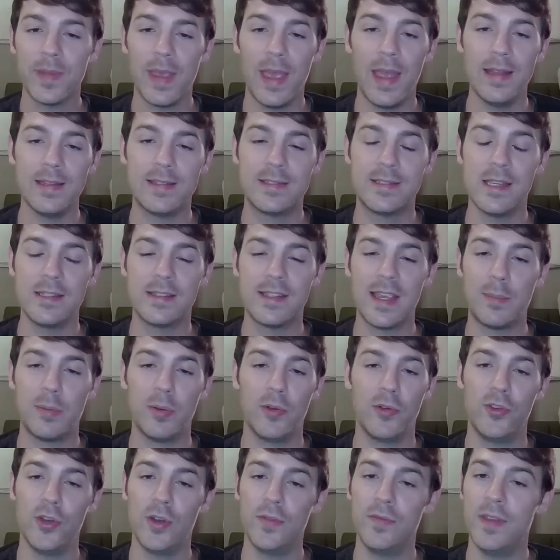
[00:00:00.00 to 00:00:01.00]
And since I
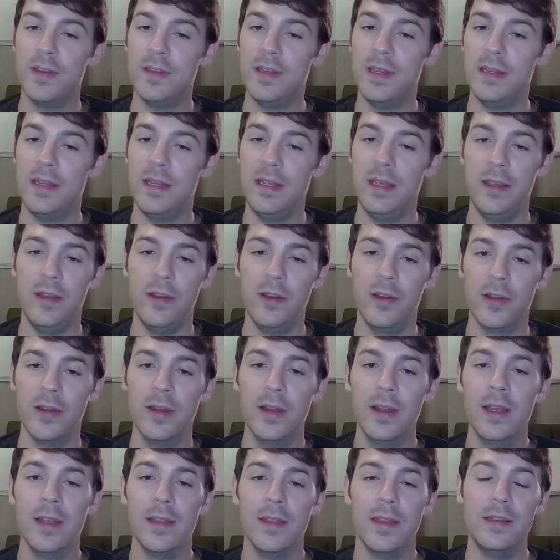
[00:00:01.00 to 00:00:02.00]
preserved the DD
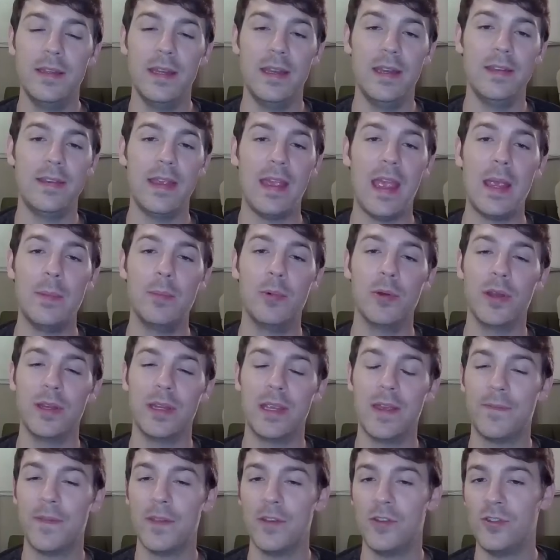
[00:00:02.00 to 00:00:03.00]
here, the DD is able to
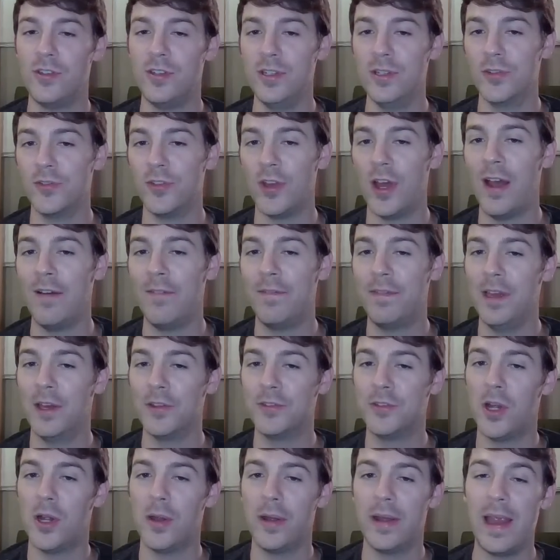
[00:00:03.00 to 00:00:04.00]
get the shields off the
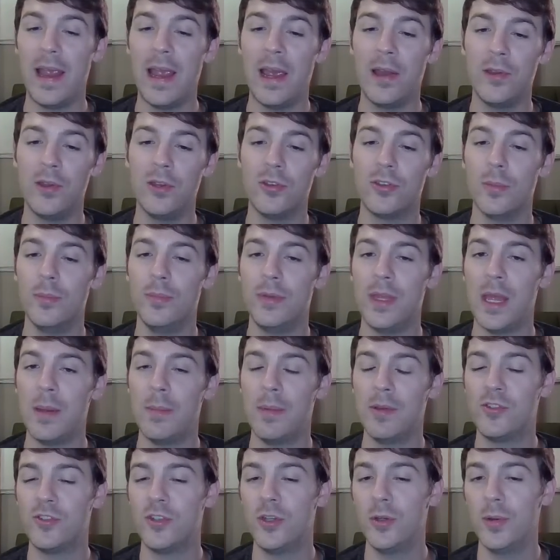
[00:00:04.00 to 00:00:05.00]
Altaria and do some
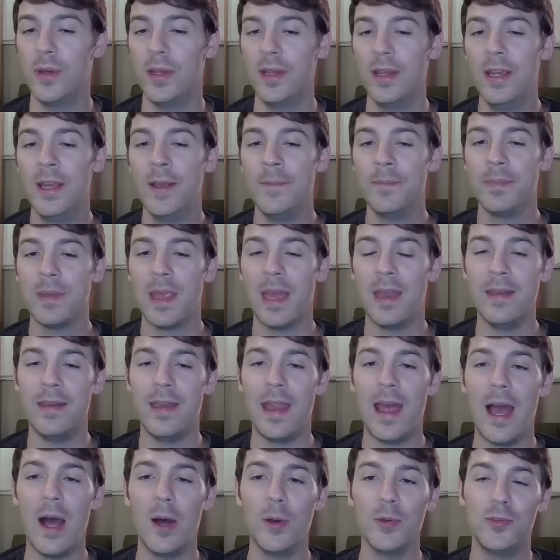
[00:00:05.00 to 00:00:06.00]
damage to it, and
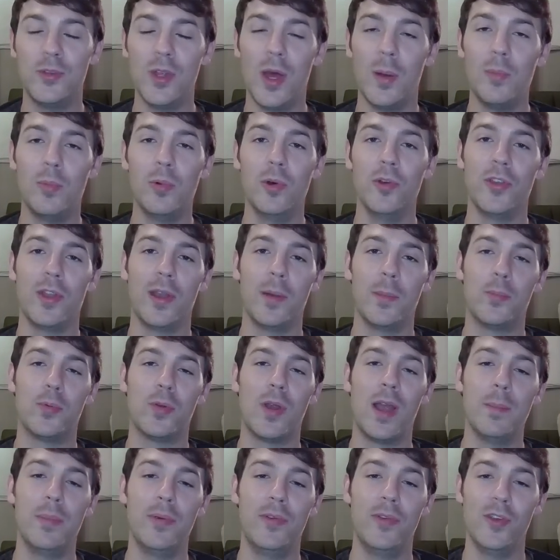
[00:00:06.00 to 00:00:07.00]
now Double is in a
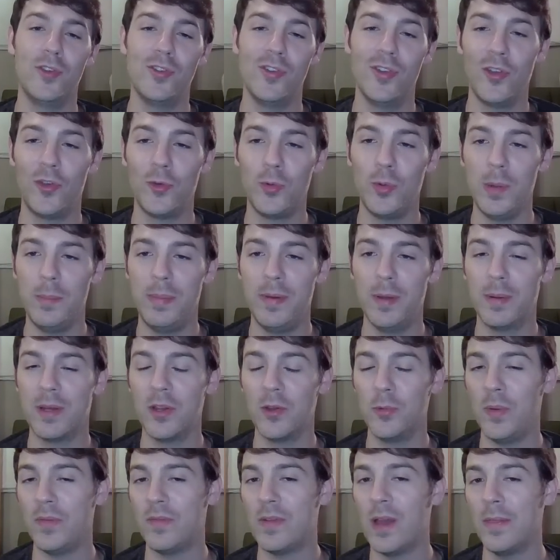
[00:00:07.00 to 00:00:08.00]
prime position to sweep here,
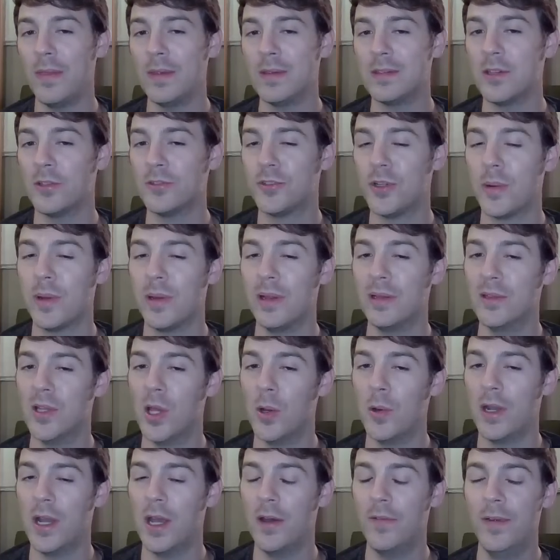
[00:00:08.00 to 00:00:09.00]
because we've gotten this Altaria
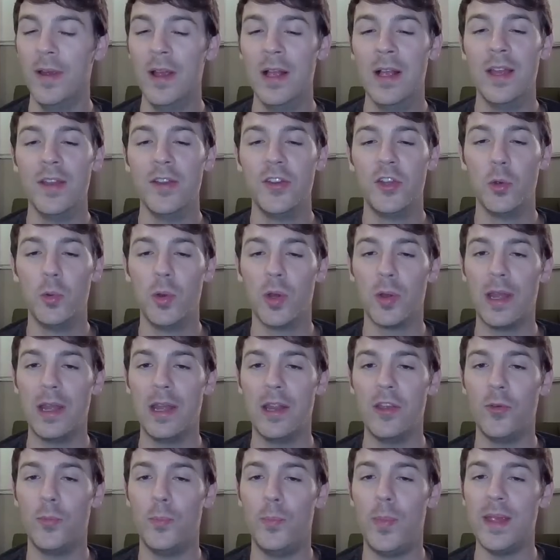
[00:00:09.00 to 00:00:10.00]
low enough to where
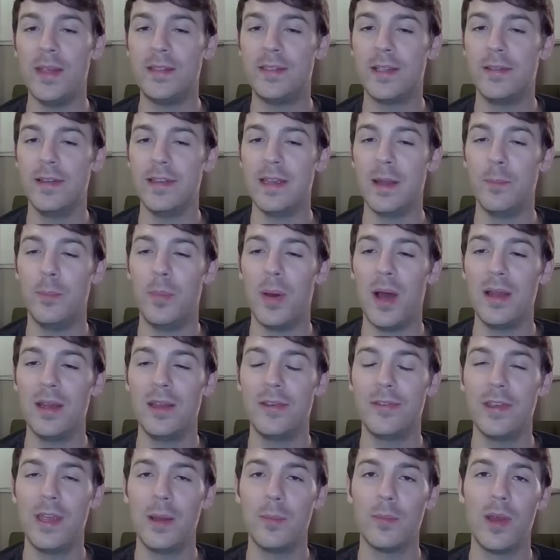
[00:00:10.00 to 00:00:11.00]
it is basically in
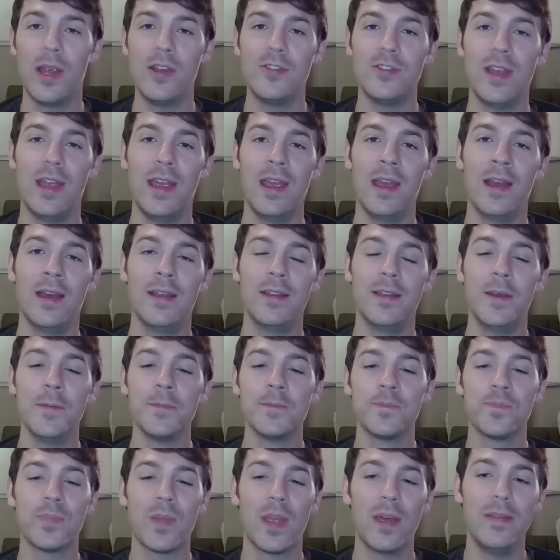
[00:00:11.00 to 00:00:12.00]
Body Slam range, and
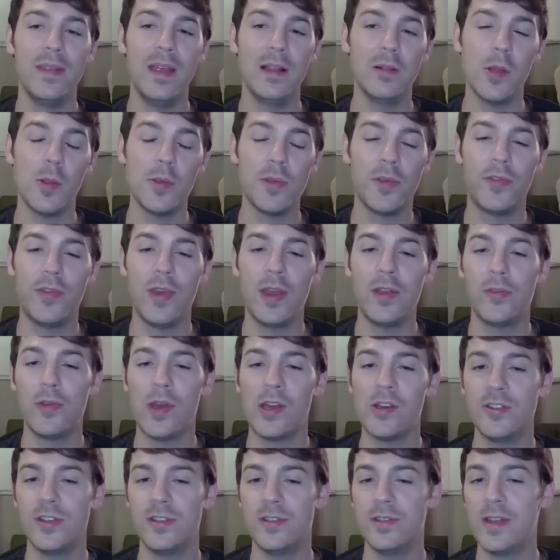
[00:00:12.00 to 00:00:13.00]
The Alolan
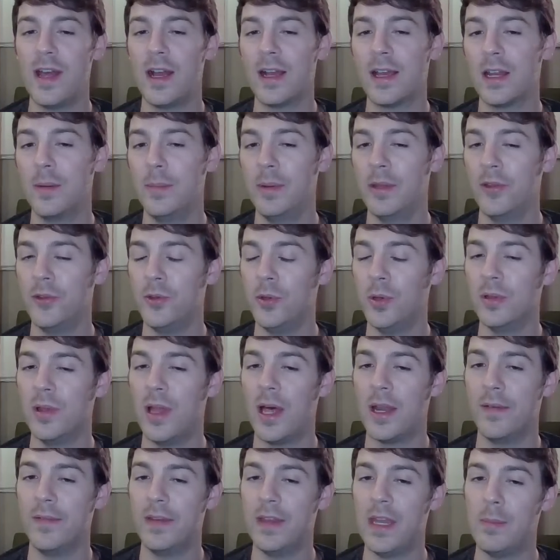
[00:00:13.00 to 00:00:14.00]
Sandslash is not going to be able to do a
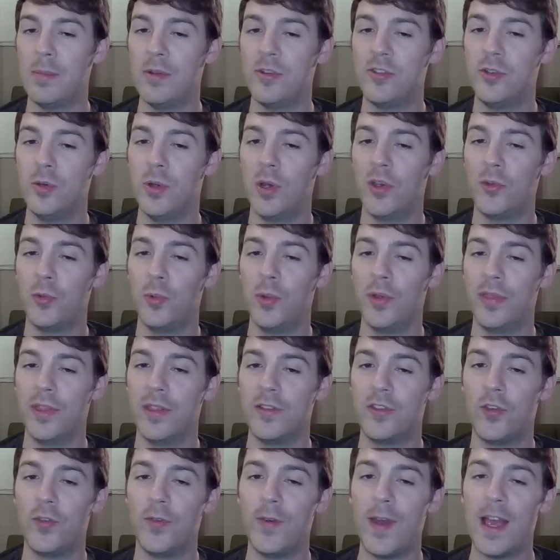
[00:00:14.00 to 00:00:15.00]
lot of damage to us with
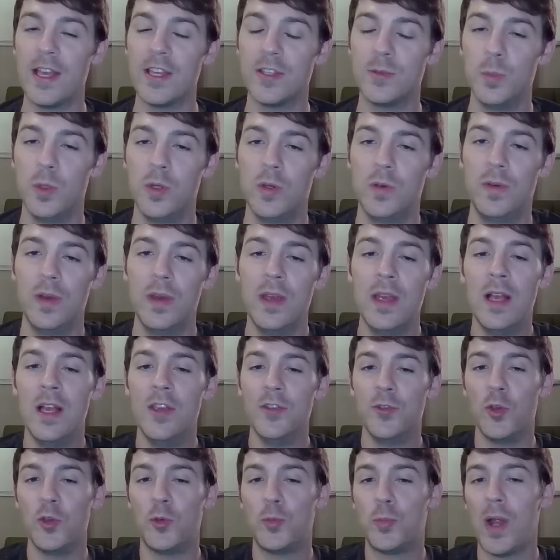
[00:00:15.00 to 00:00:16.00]
its fast move,
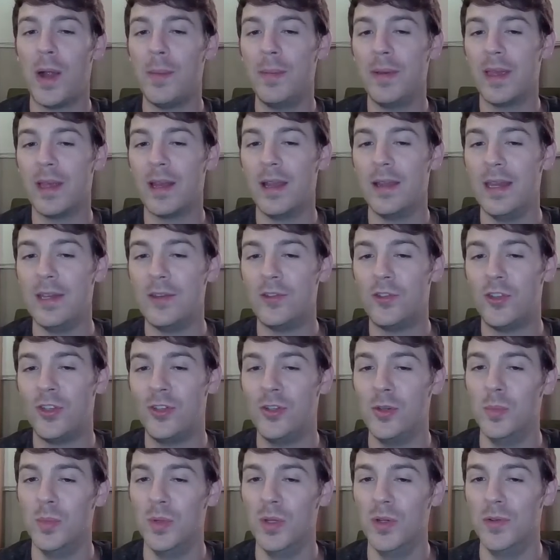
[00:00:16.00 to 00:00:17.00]
so it's probably going to need
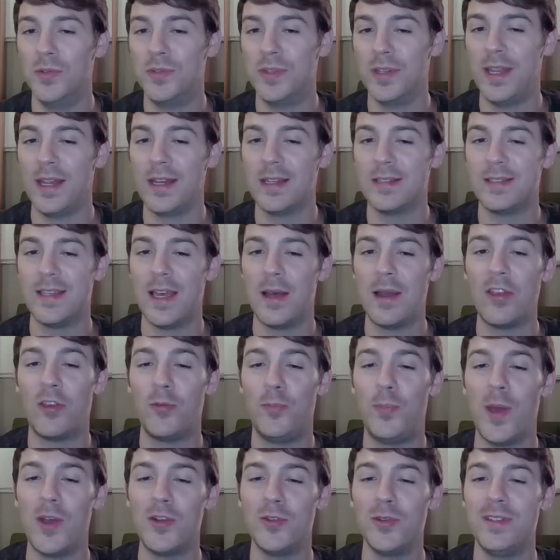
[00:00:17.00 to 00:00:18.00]
2 moves to take us out,
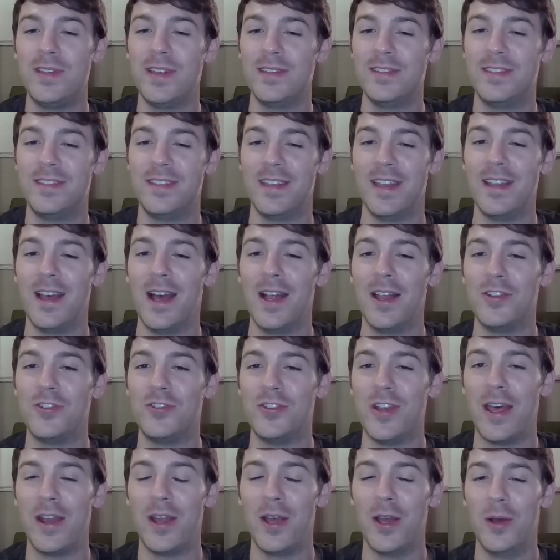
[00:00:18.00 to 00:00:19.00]
especially since it's a
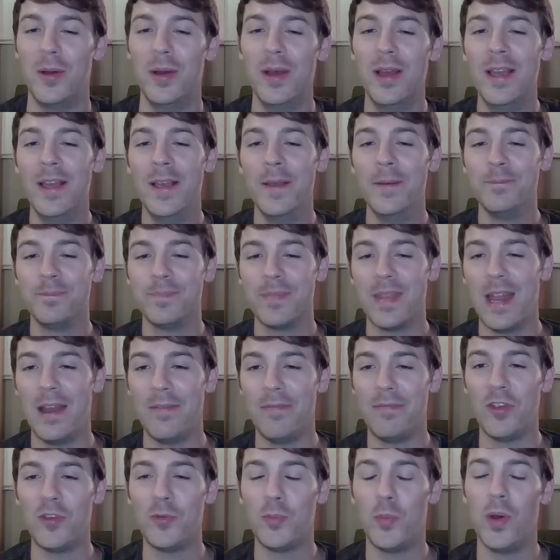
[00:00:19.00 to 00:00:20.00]
non-shadow. And
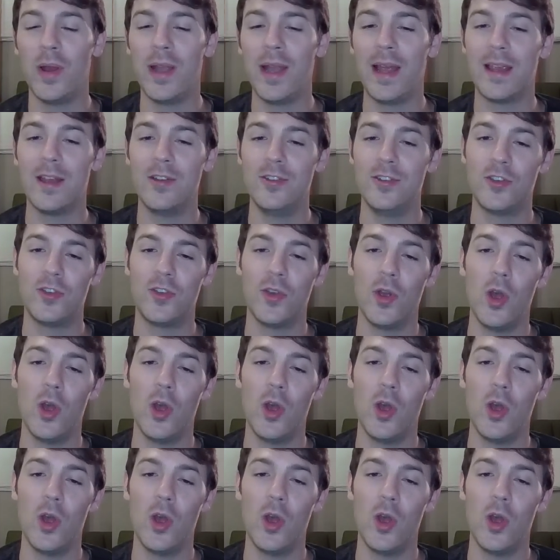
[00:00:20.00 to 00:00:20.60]
at this point, I can just